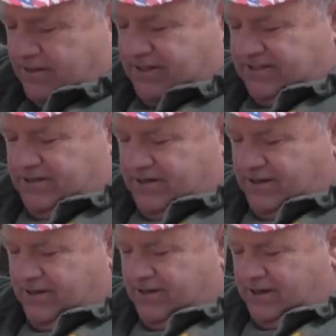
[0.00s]
Because
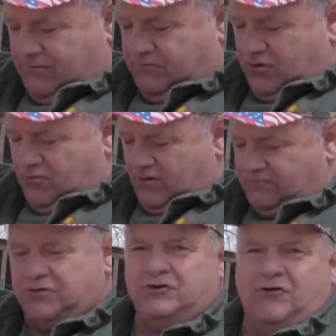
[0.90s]
if you
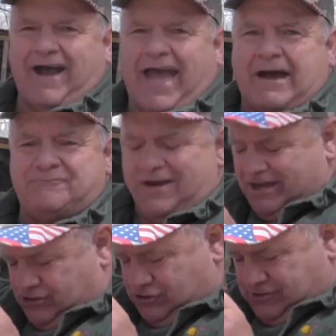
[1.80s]
if you do a half
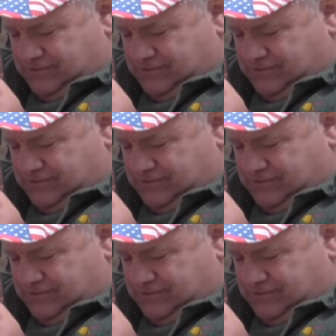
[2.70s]
inch